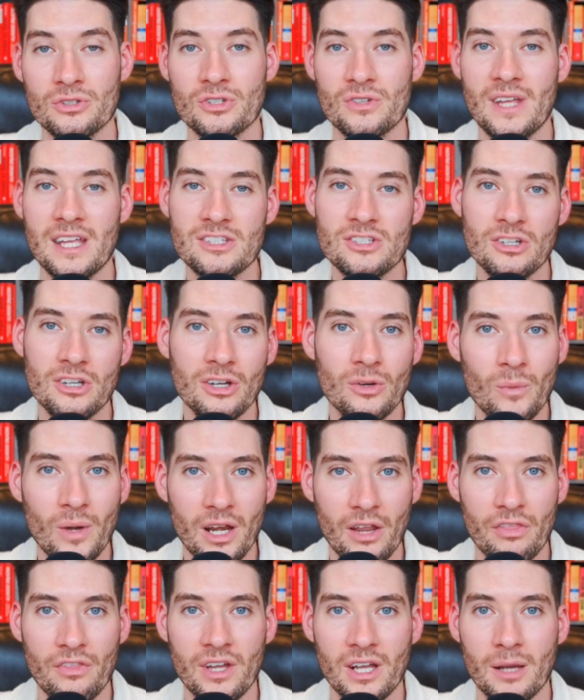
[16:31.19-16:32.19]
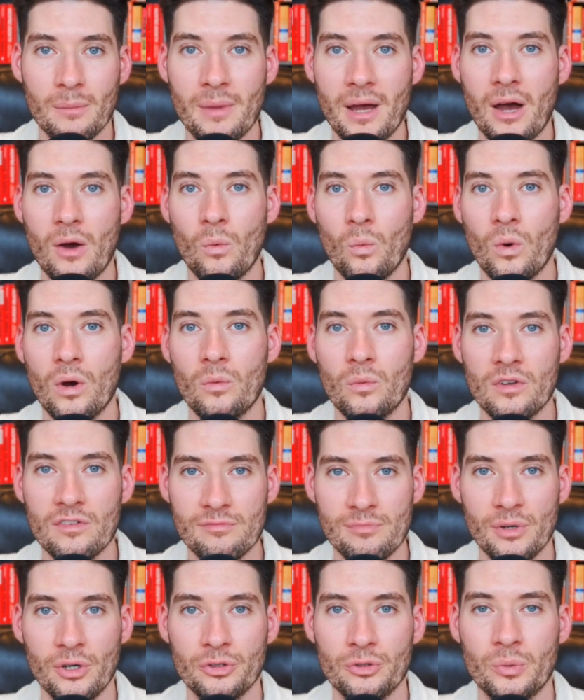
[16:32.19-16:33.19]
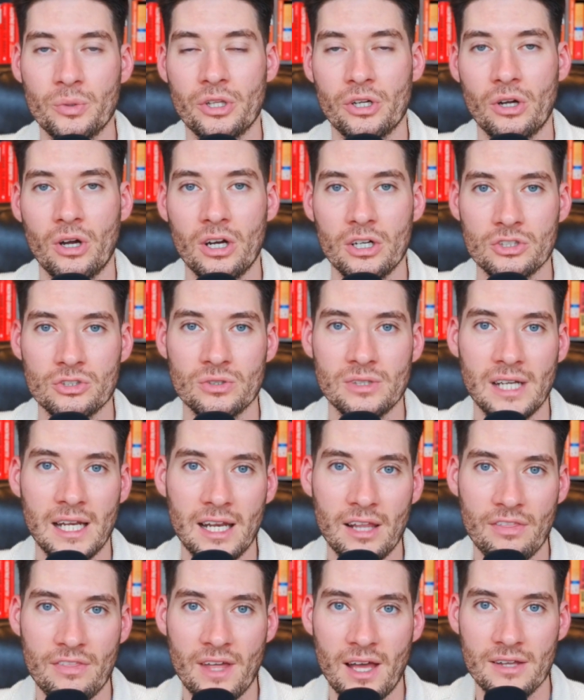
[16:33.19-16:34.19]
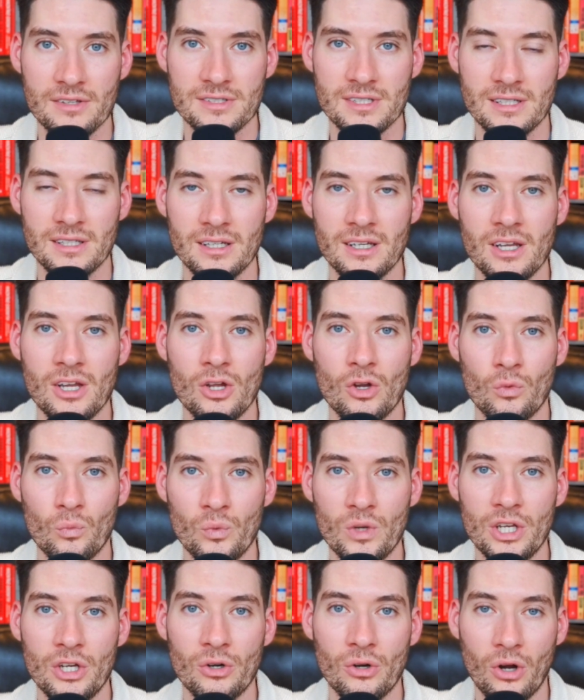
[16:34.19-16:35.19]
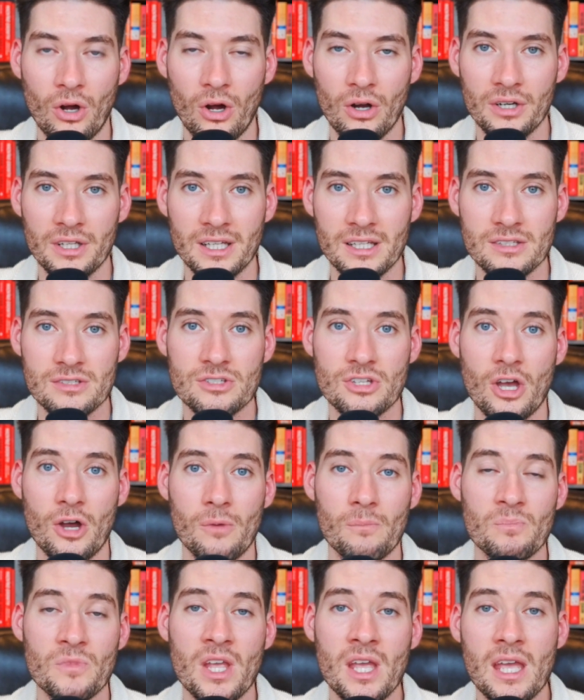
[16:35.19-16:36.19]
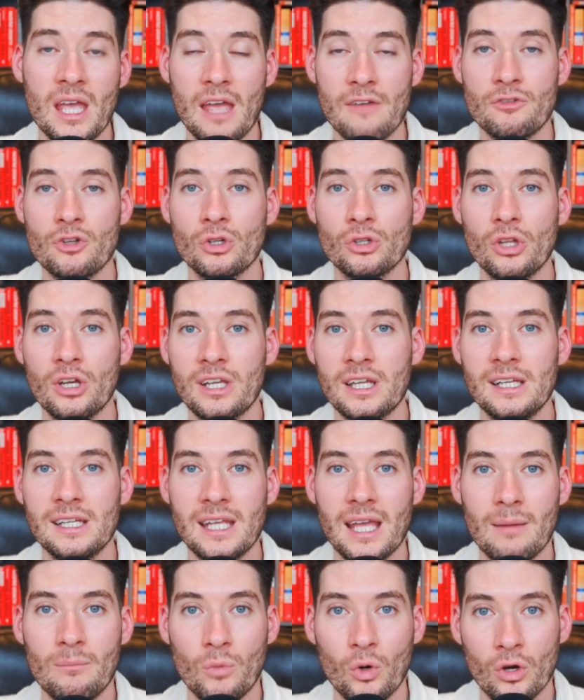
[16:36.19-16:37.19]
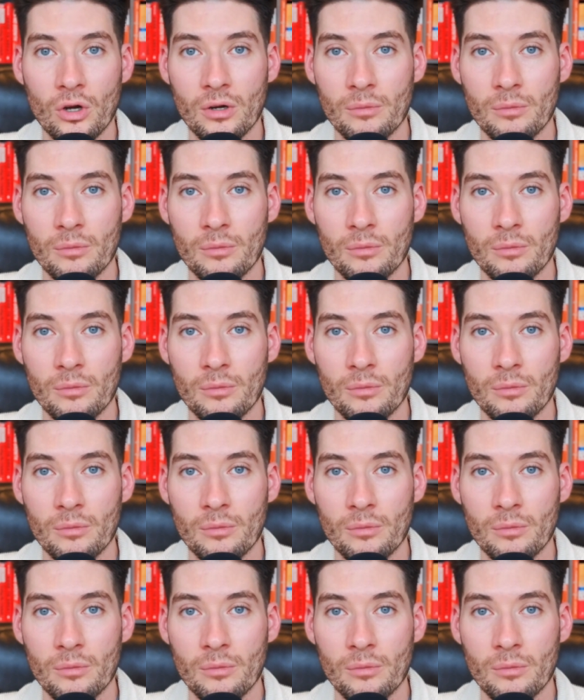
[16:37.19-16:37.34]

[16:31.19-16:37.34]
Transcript: So that's a good way to think about what we've built with our 180,000 reader audience. So if you're looking to get more